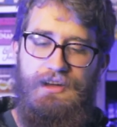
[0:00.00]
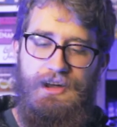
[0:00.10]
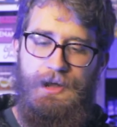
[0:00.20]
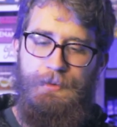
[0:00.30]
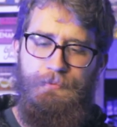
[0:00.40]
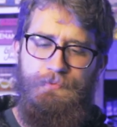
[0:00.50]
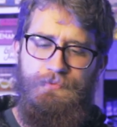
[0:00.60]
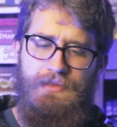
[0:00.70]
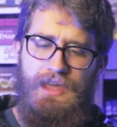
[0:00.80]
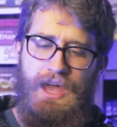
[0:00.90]

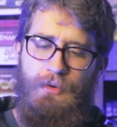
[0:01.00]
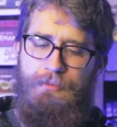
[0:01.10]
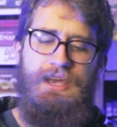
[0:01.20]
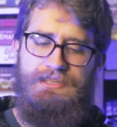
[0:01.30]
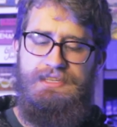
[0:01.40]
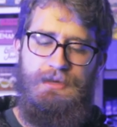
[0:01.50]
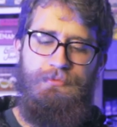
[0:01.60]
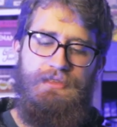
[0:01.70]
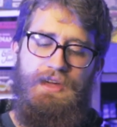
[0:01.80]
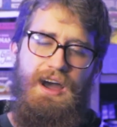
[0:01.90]
and what makes it something that